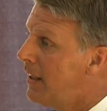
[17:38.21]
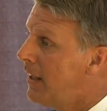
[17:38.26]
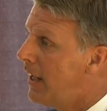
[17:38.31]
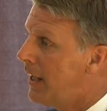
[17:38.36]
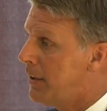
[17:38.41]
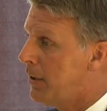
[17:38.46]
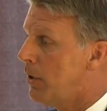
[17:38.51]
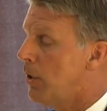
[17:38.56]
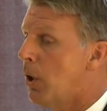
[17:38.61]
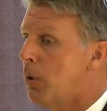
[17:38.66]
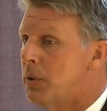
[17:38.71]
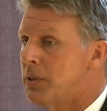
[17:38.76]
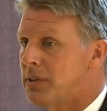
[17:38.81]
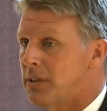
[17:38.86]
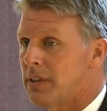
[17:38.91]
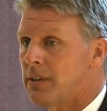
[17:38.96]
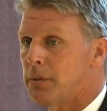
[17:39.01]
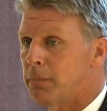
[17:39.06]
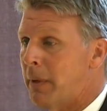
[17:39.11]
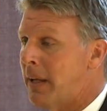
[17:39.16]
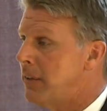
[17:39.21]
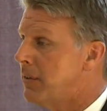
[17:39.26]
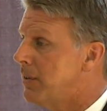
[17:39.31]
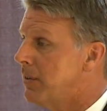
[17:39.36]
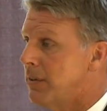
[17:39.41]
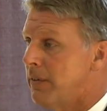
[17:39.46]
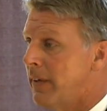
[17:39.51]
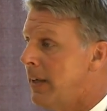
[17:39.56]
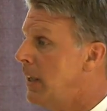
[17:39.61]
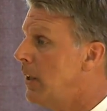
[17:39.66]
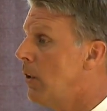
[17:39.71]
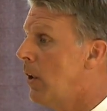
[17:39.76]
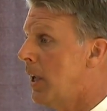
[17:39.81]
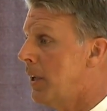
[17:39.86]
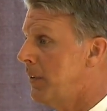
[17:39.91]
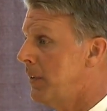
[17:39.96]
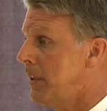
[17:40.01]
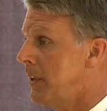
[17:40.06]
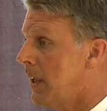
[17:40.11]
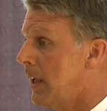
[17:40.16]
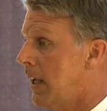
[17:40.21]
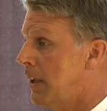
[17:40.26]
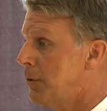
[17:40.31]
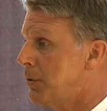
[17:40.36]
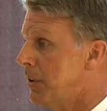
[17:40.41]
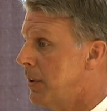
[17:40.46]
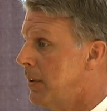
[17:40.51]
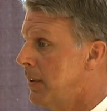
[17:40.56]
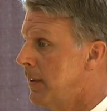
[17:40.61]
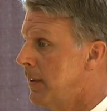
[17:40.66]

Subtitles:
and the lowest expenses of any lottery in the country.